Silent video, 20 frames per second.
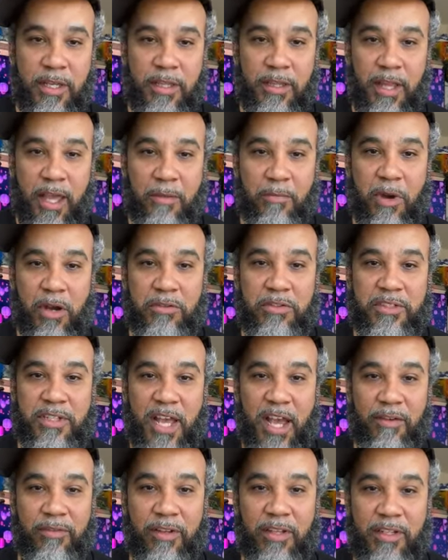They most
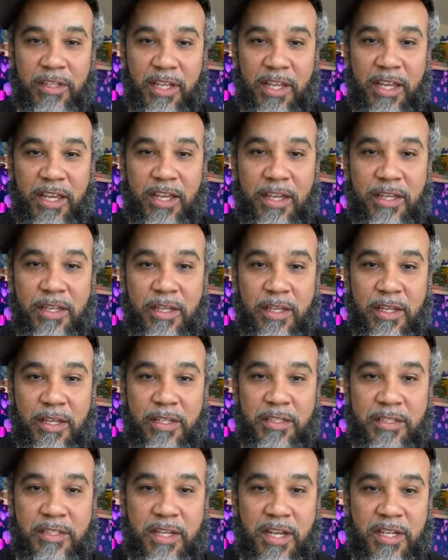definitely did.
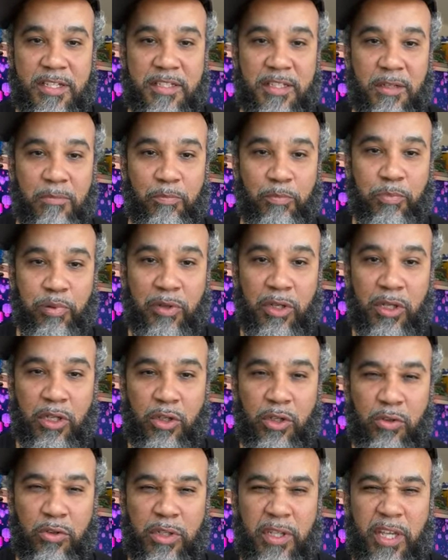Just the
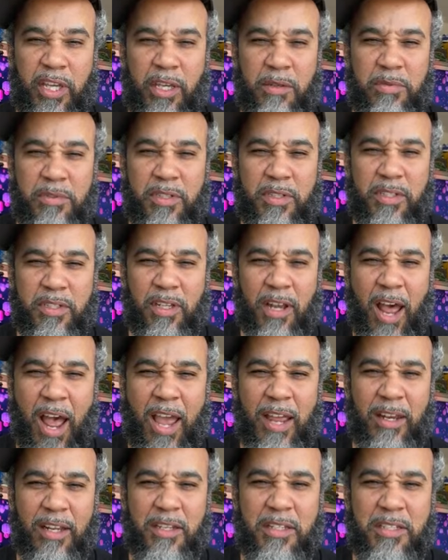blue keeps
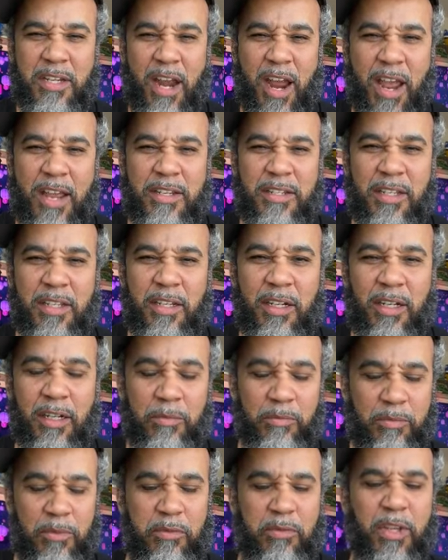slightly changing
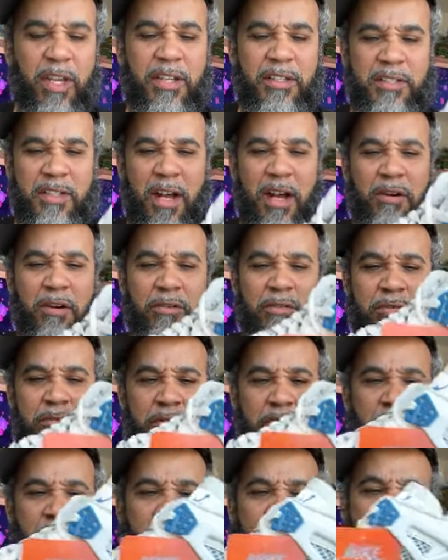up. You think so?
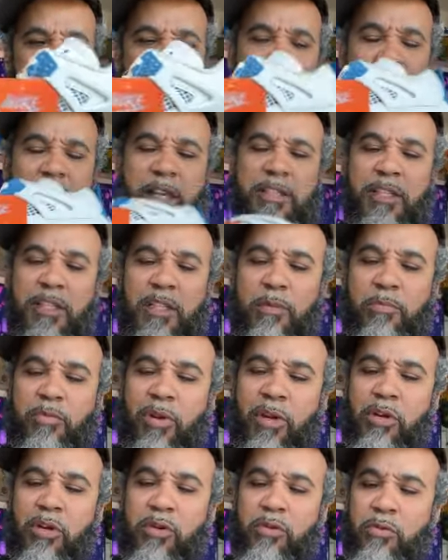Is it the
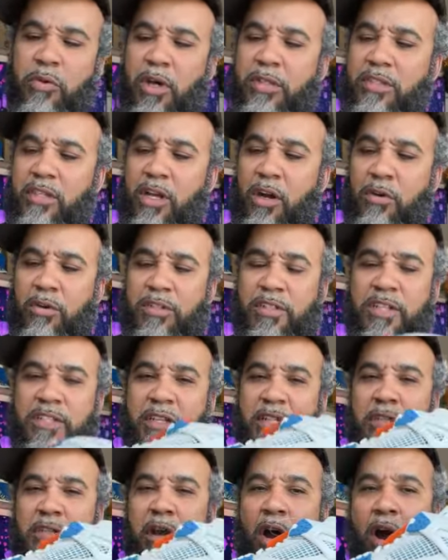blue? So is this
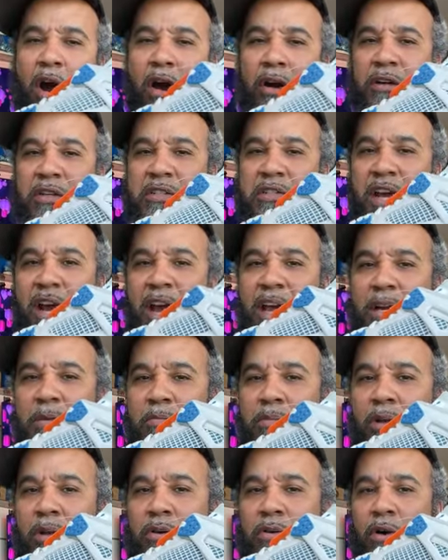a darker shade of
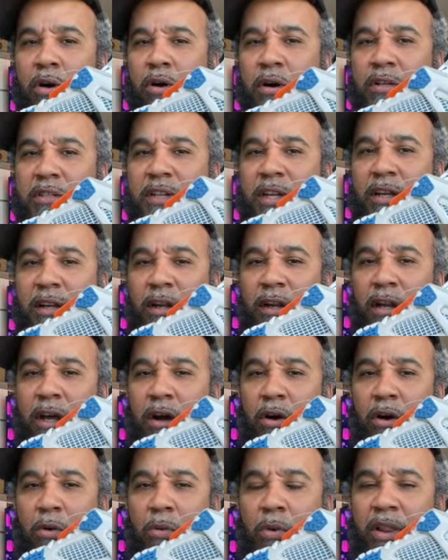blue, or is it a,
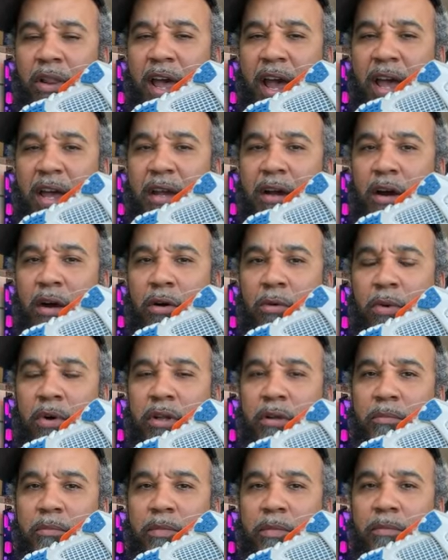or were they, or were
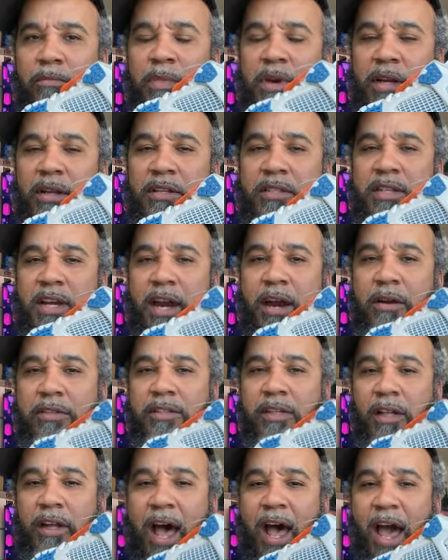the militaries
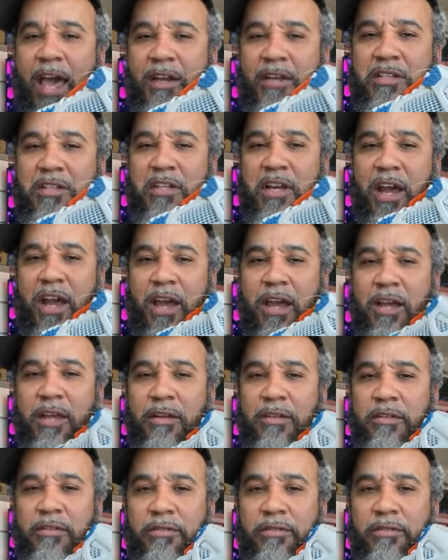a lighter shade?